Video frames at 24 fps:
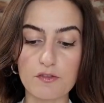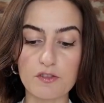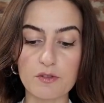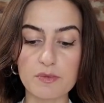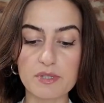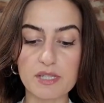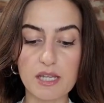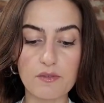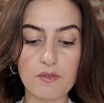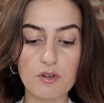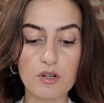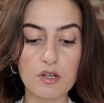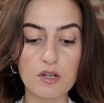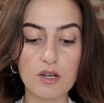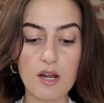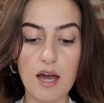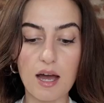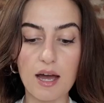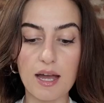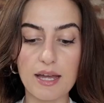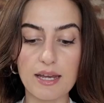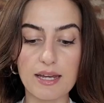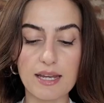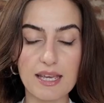from
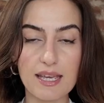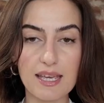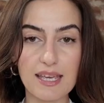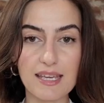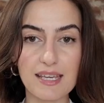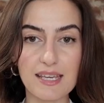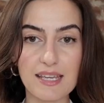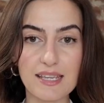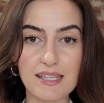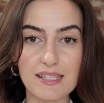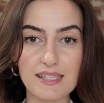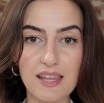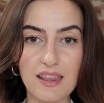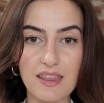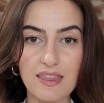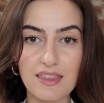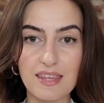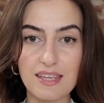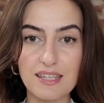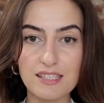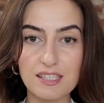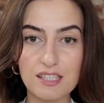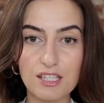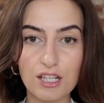709 is
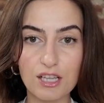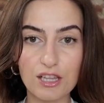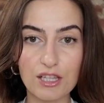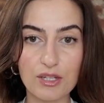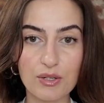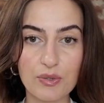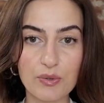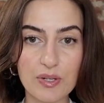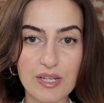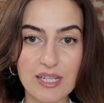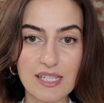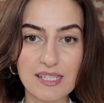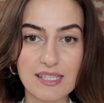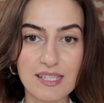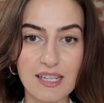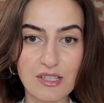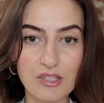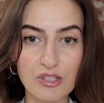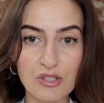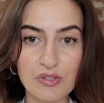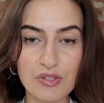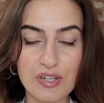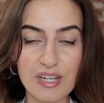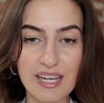this little
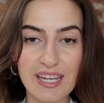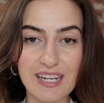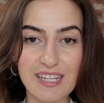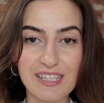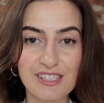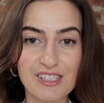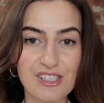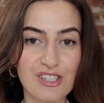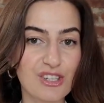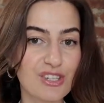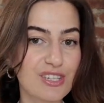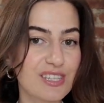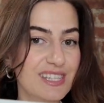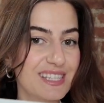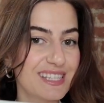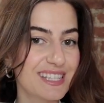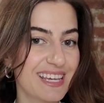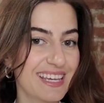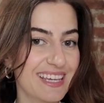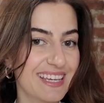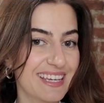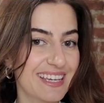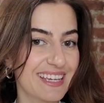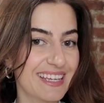accessory. And as you can
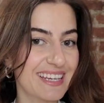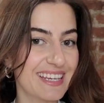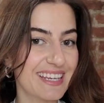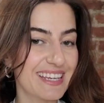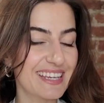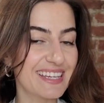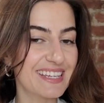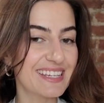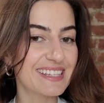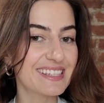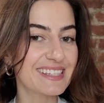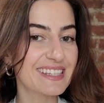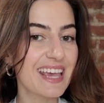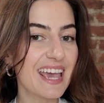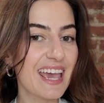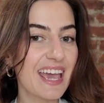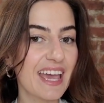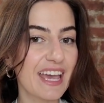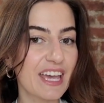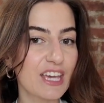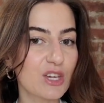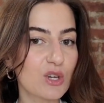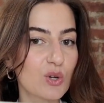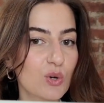see, it is
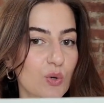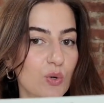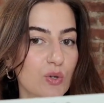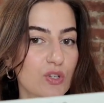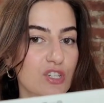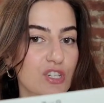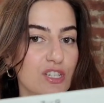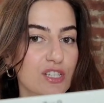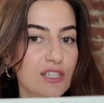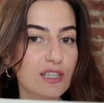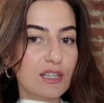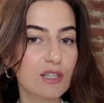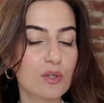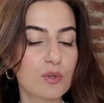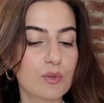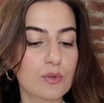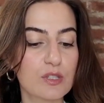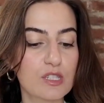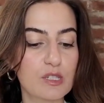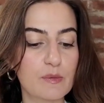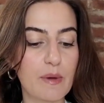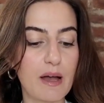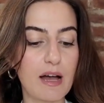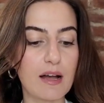a gorgeous little
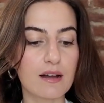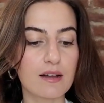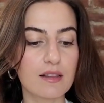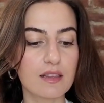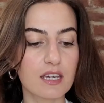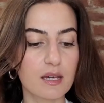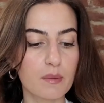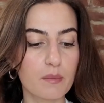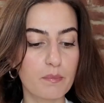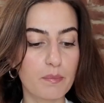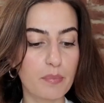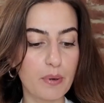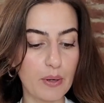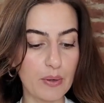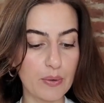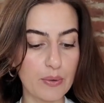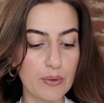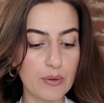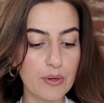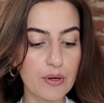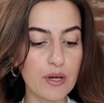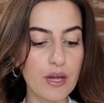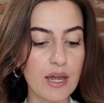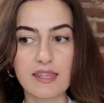sparkly
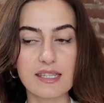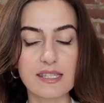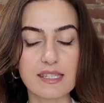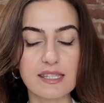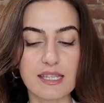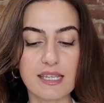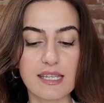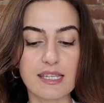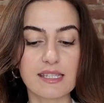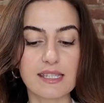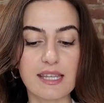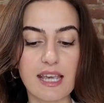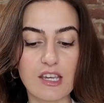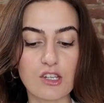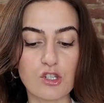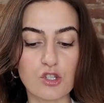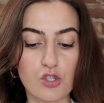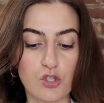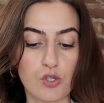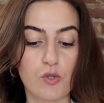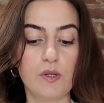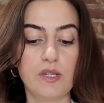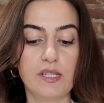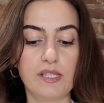bow. This is a
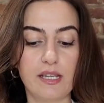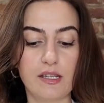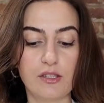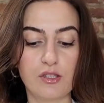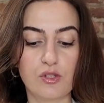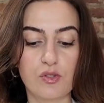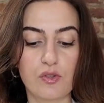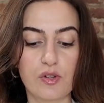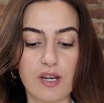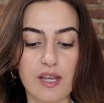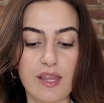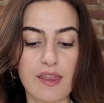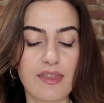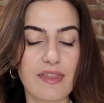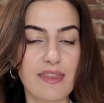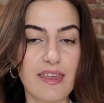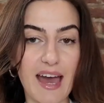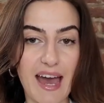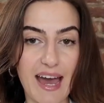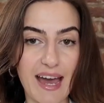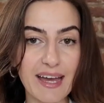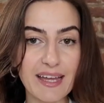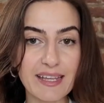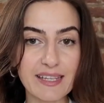shoe accessory
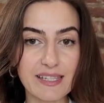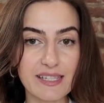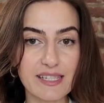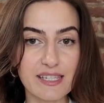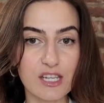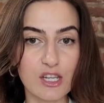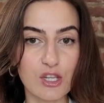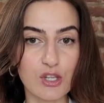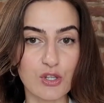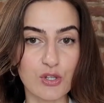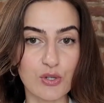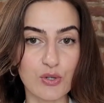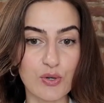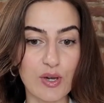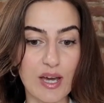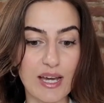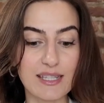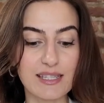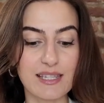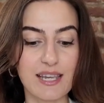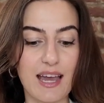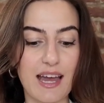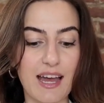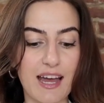that you
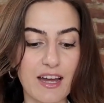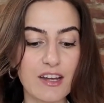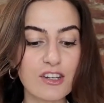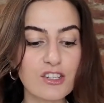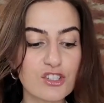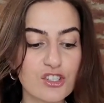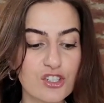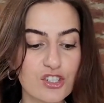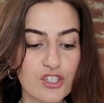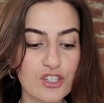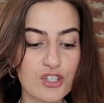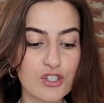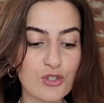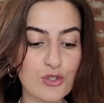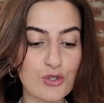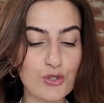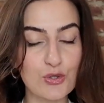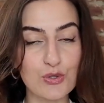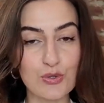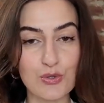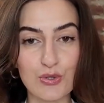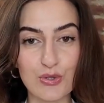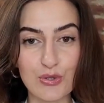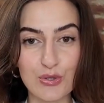attach
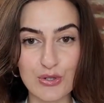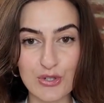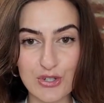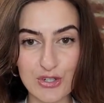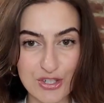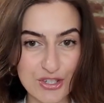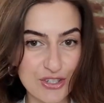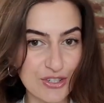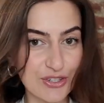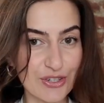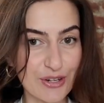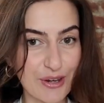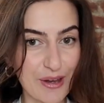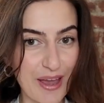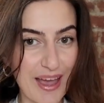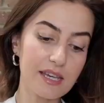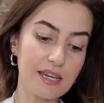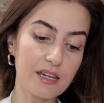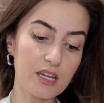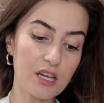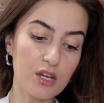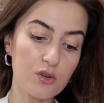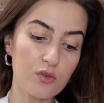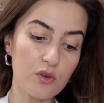to your shoe. It's
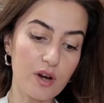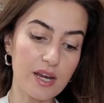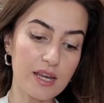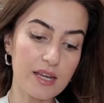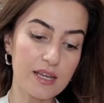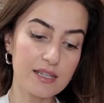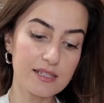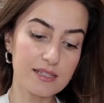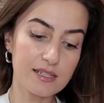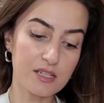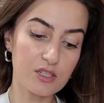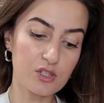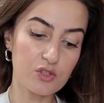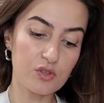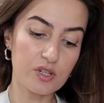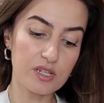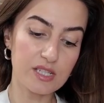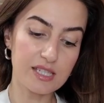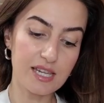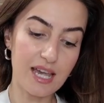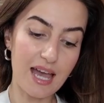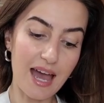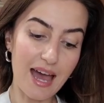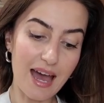like a great accessory
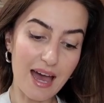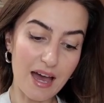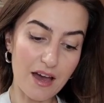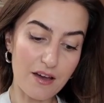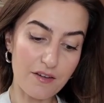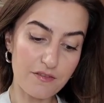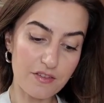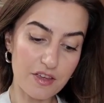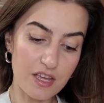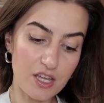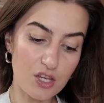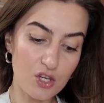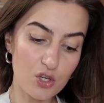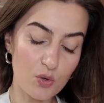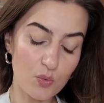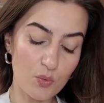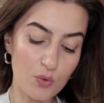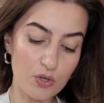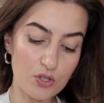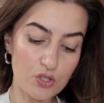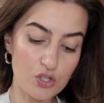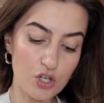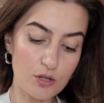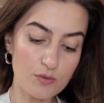to have in your
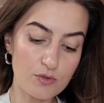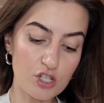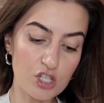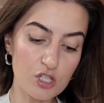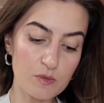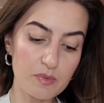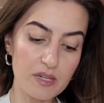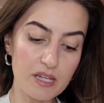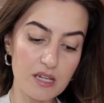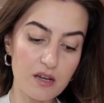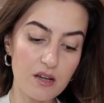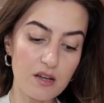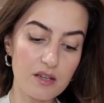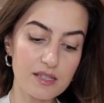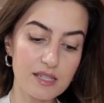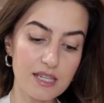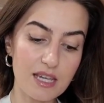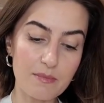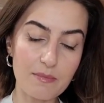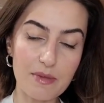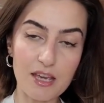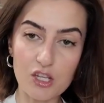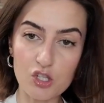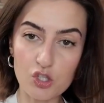wardrobe just because
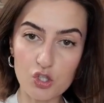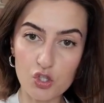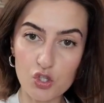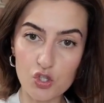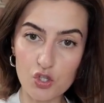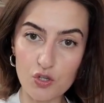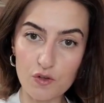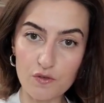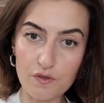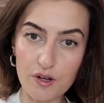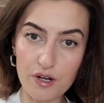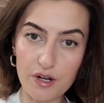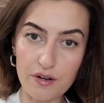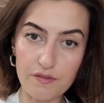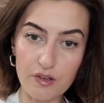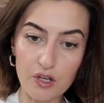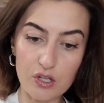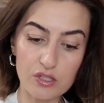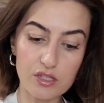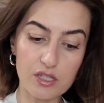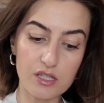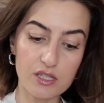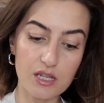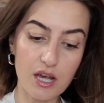it makes your shoe very
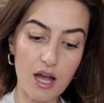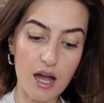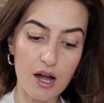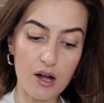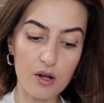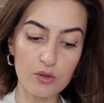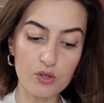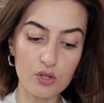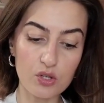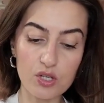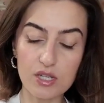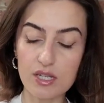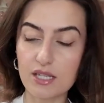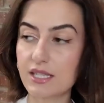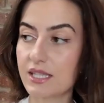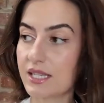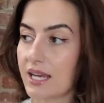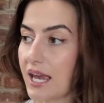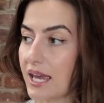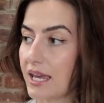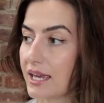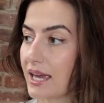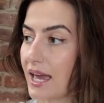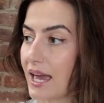versatile. You can
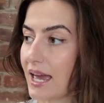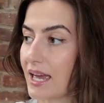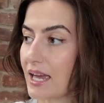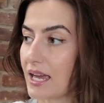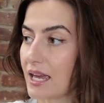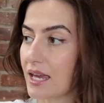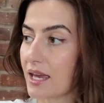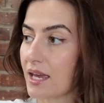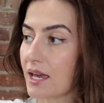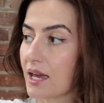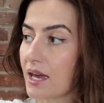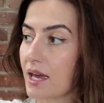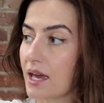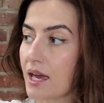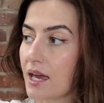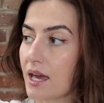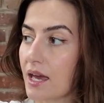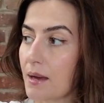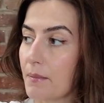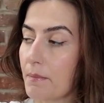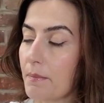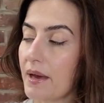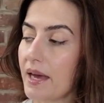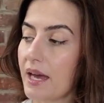take a
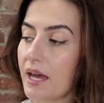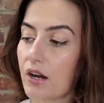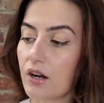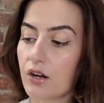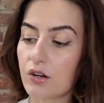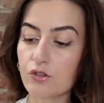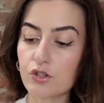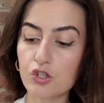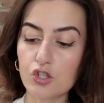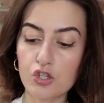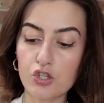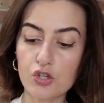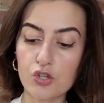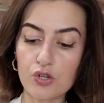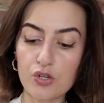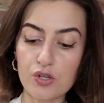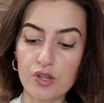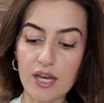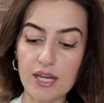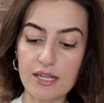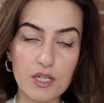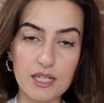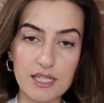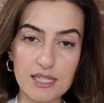pair of shoe
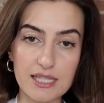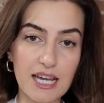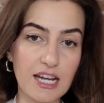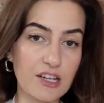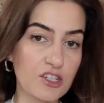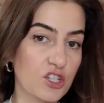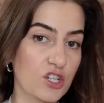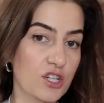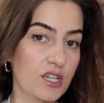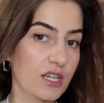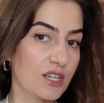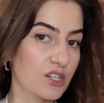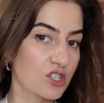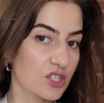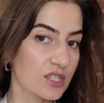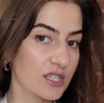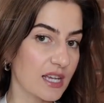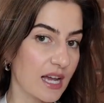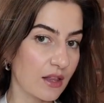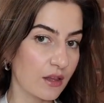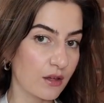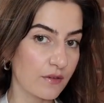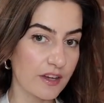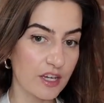that you can attach and it can just
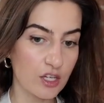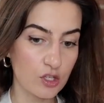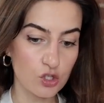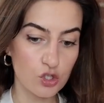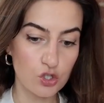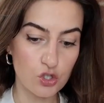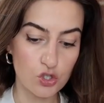elevate your